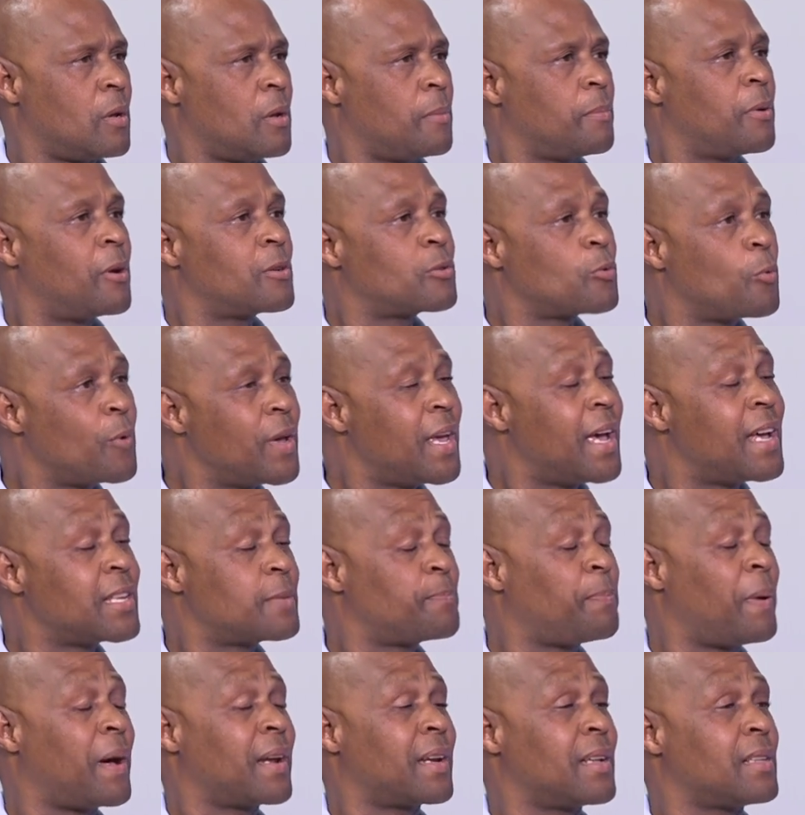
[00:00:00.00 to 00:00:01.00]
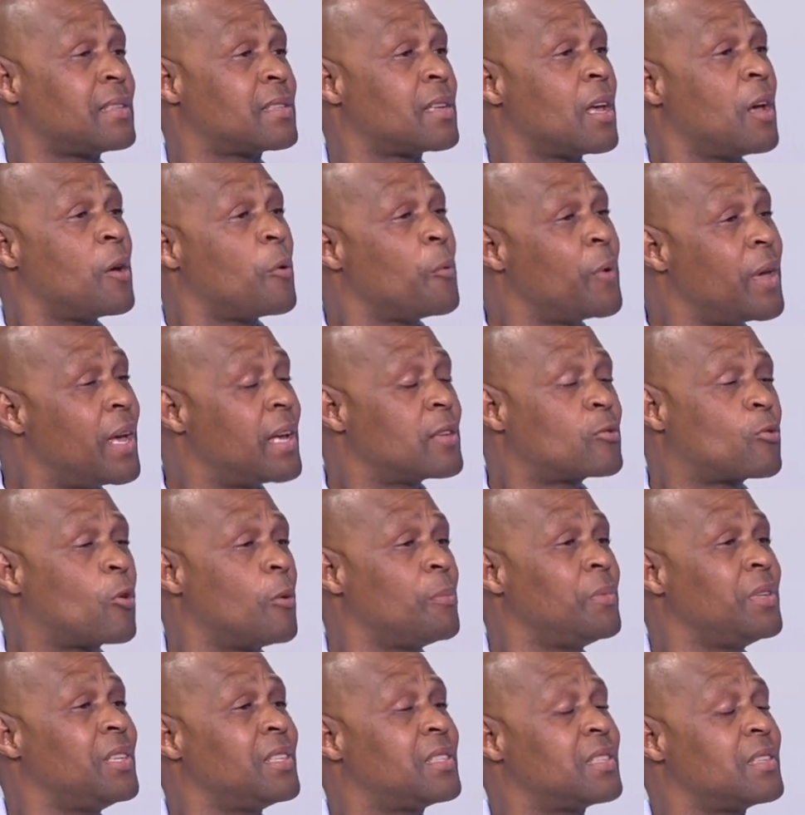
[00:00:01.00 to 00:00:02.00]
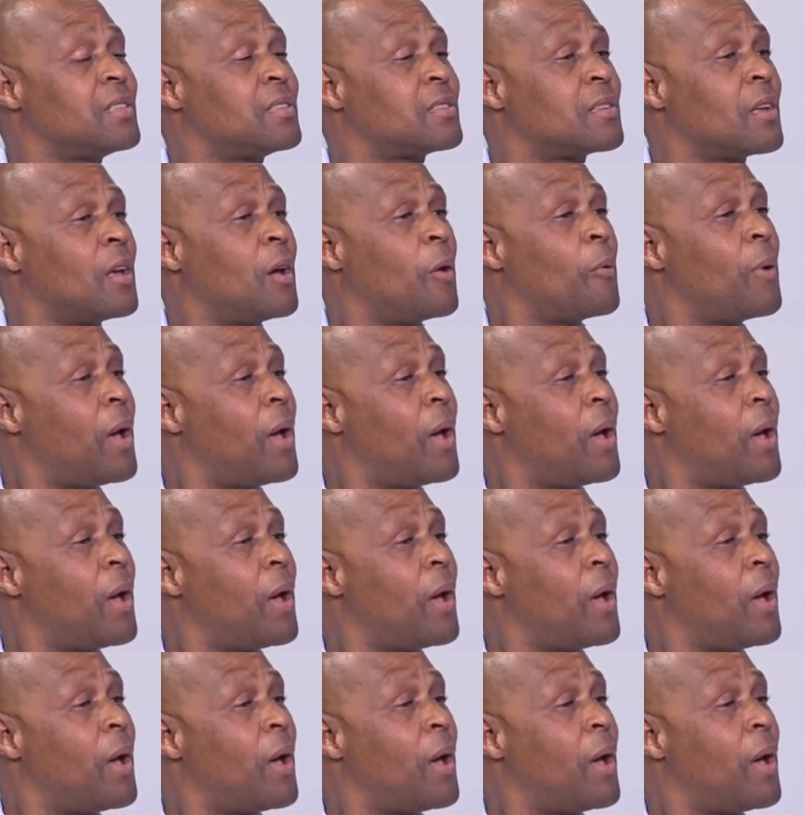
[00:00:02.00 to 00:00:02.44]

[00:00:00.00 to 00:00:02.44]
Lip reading: Because we as parents, we as communities,